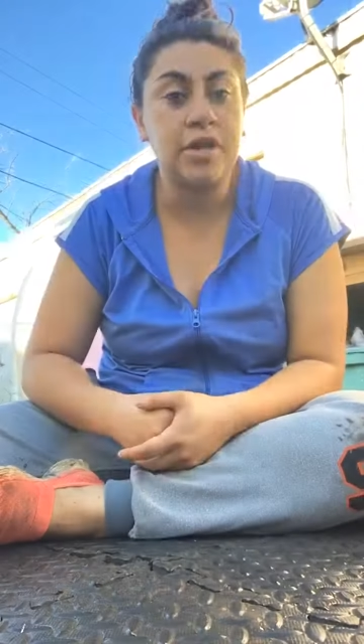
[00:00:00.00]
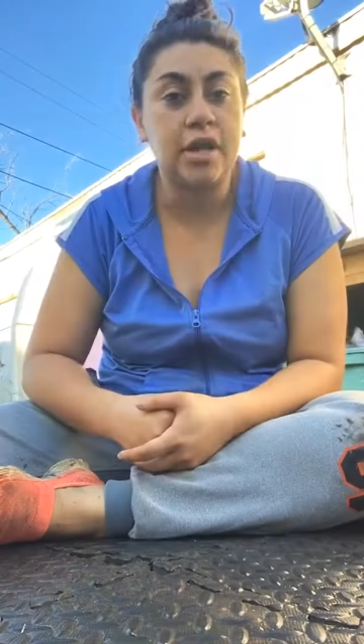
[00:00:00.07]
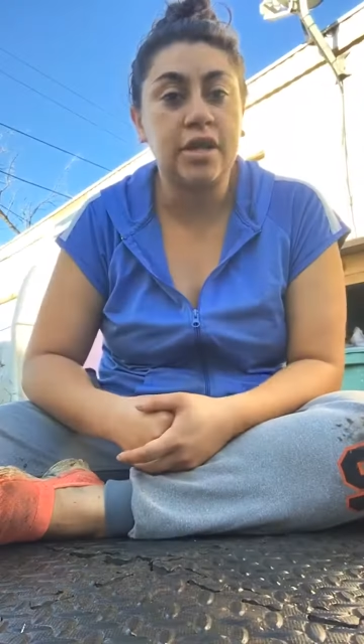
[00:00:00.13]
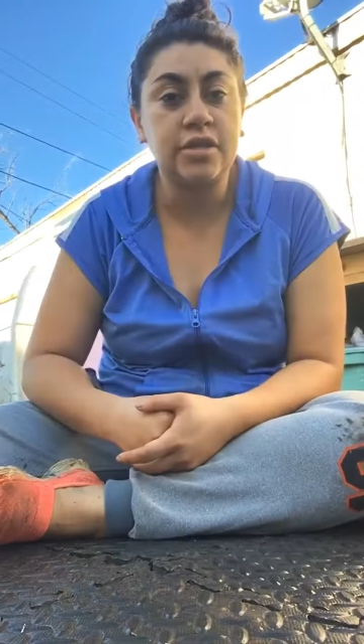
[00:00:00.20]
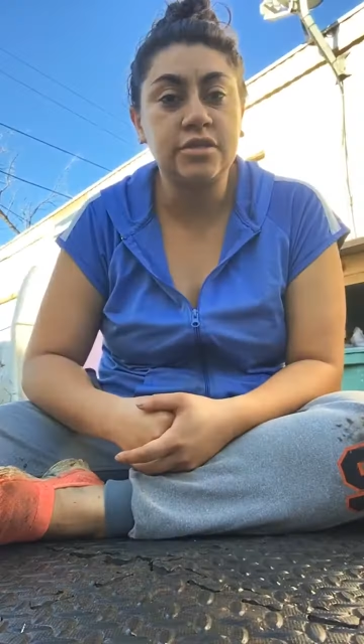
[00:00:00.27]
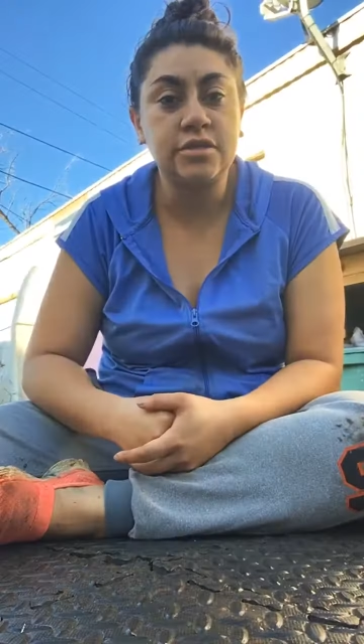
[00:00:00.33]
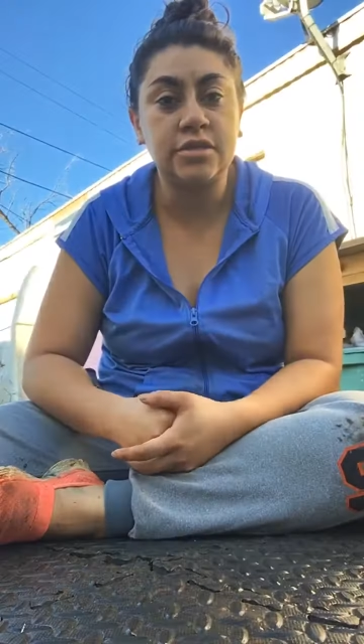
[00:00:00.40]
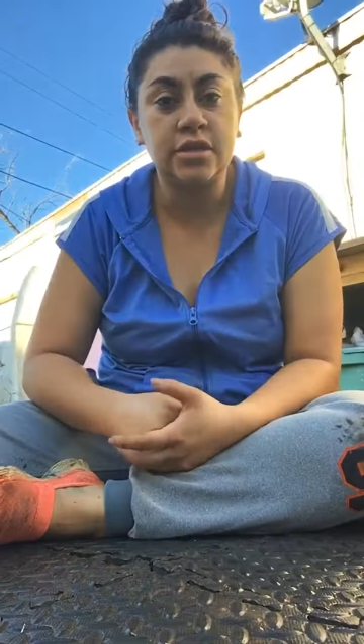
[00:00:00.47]

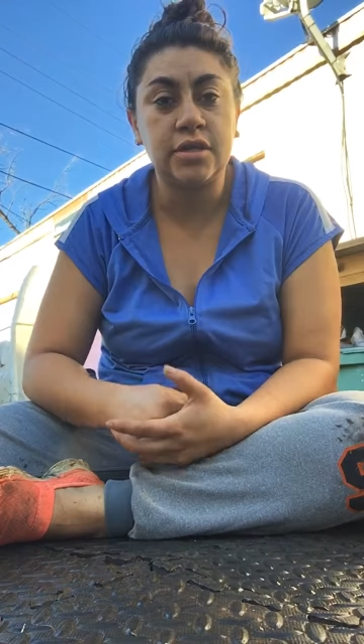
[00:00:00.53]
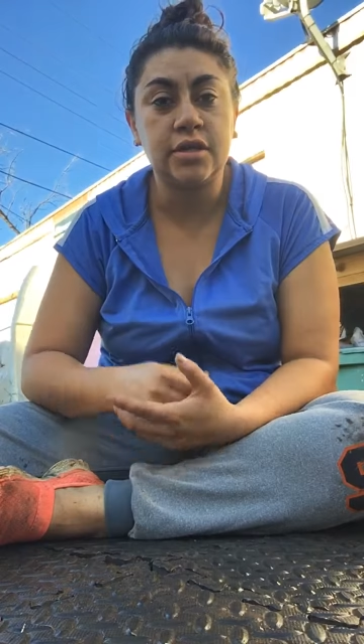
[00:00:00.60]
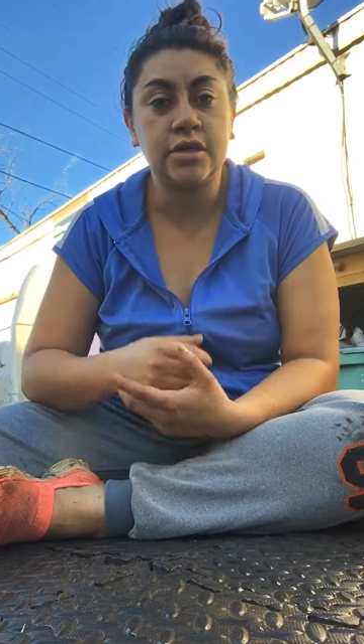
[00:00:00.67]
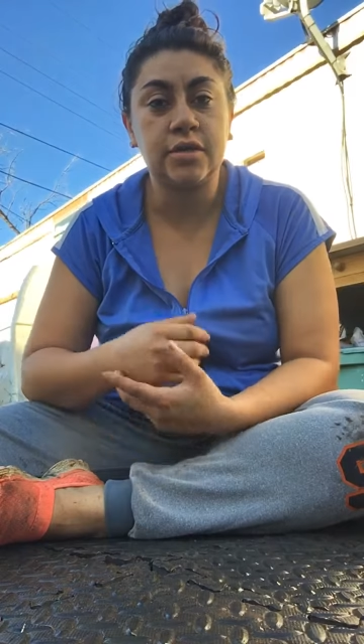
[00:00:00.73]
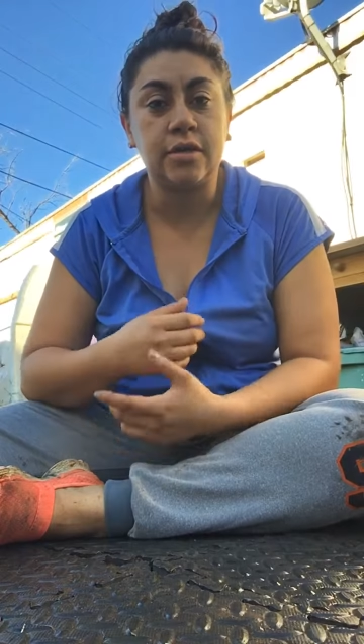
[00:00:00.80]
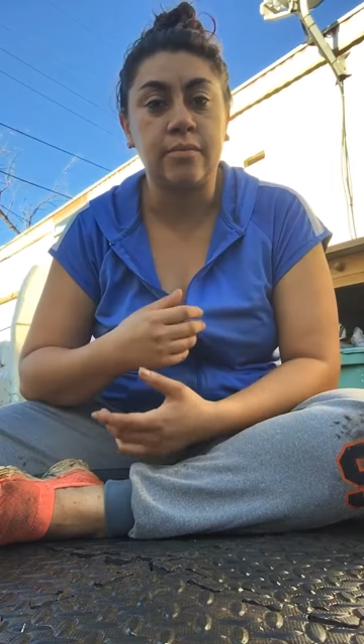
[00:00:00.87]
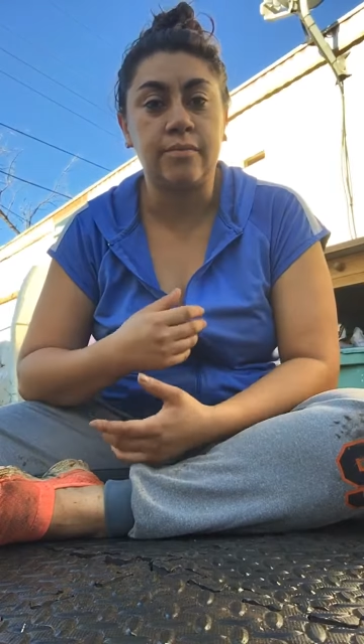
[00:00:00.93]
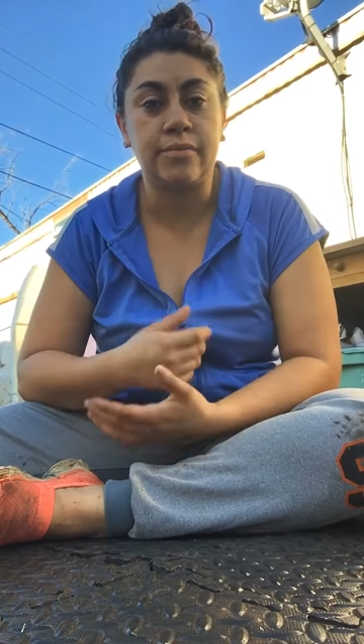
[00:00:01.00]
days,
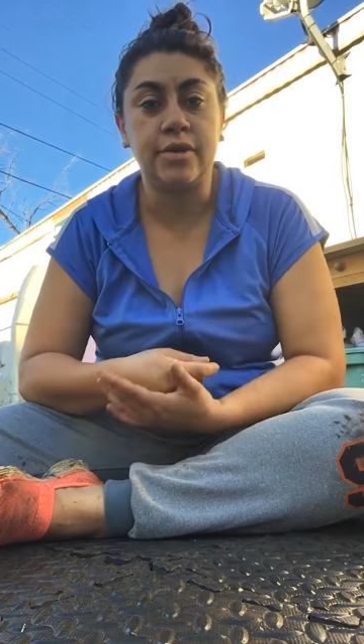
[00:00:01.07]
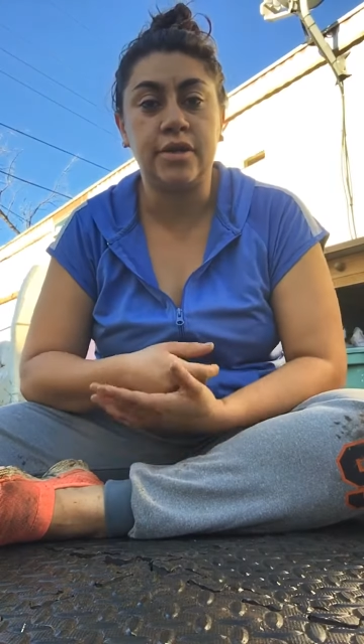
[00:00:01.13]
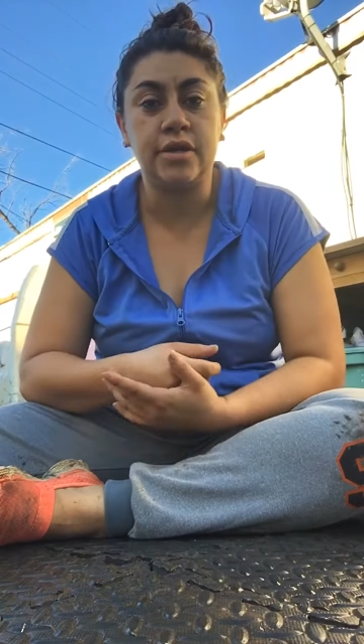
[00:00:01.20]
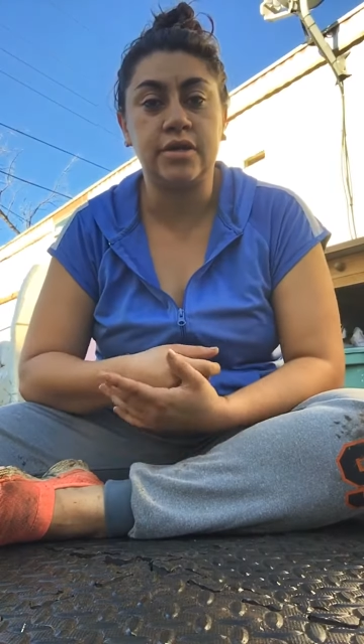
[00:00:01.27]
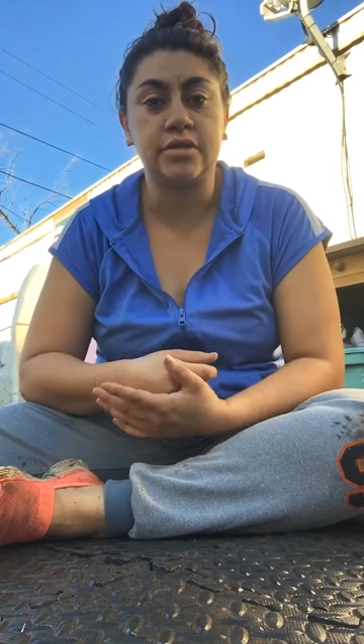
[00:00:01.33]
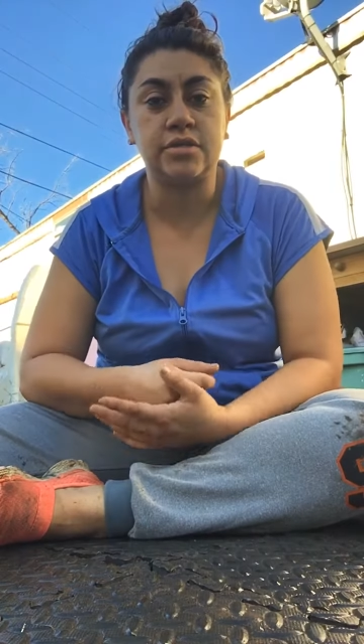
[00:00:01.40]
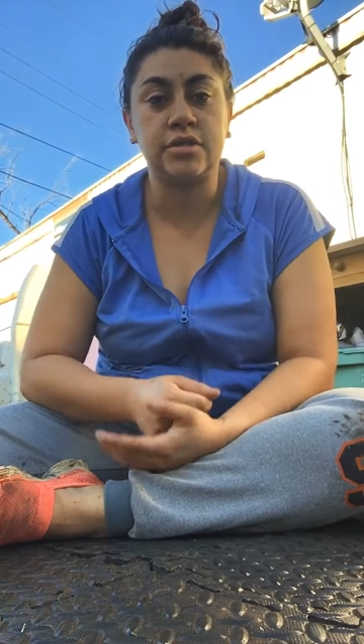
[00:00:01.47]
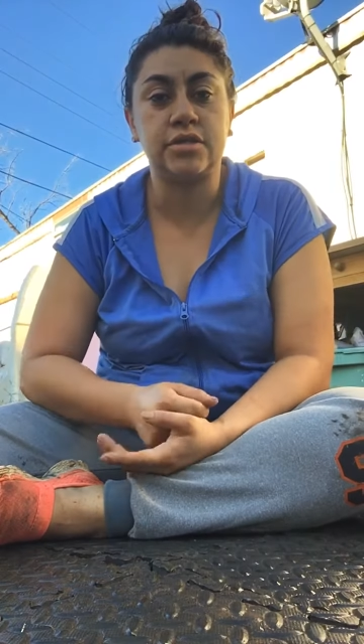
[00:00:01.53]
but